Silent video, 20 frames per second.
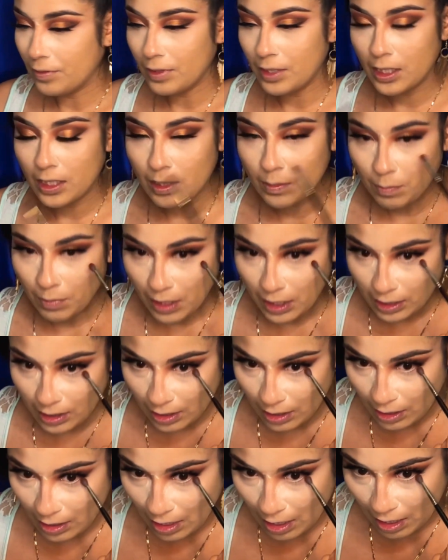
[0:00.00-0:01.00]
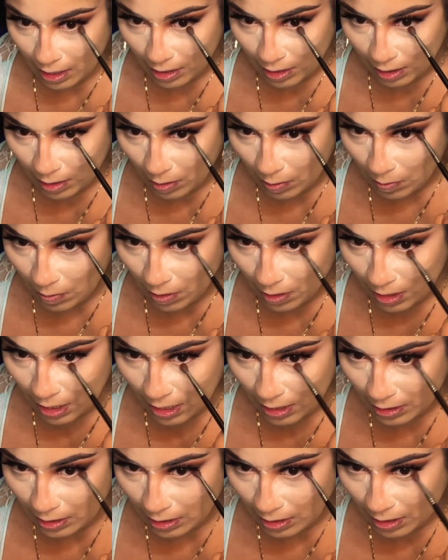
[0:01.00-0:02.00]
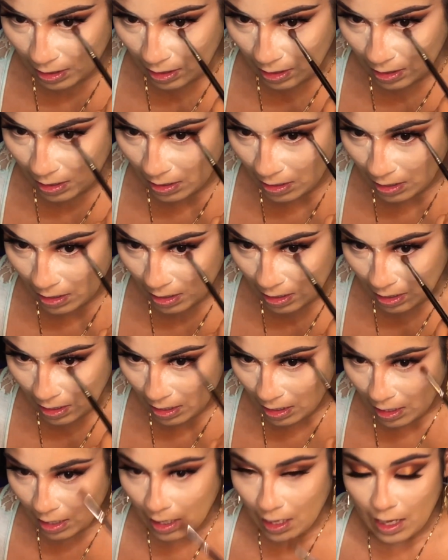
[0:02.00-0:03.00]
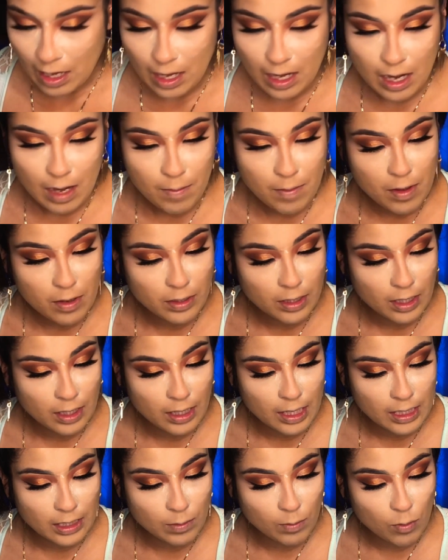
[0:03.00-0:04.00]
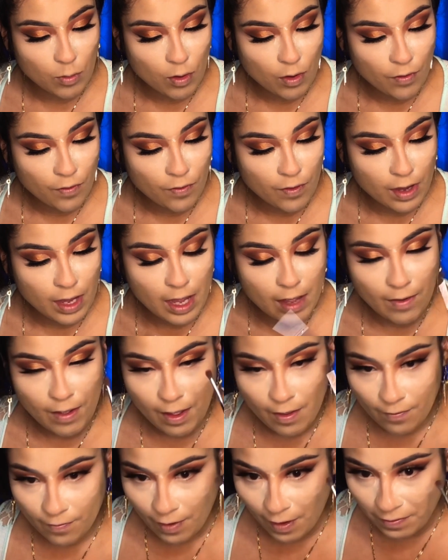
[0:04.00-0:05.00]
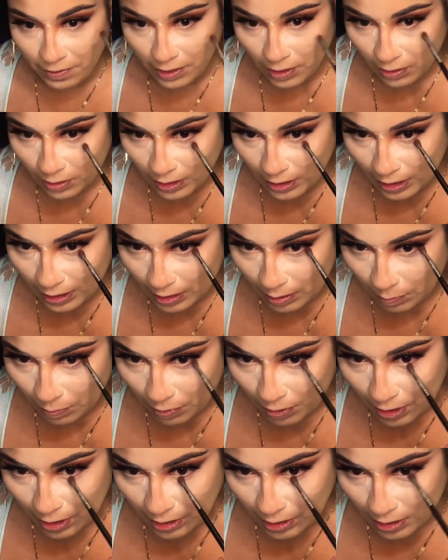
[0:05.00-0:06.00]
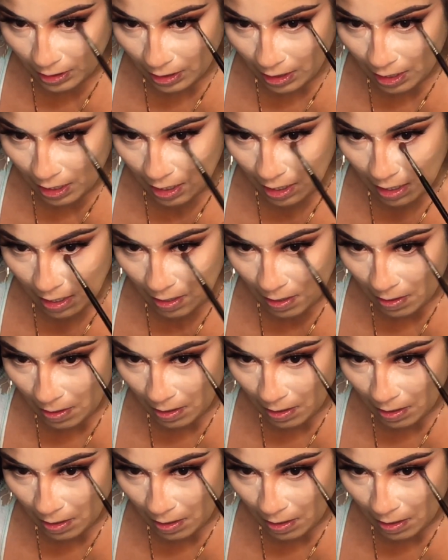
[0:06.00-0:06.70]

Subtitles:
Just placing that on the lower lash line. And I'm using this Morphe M506 brush again.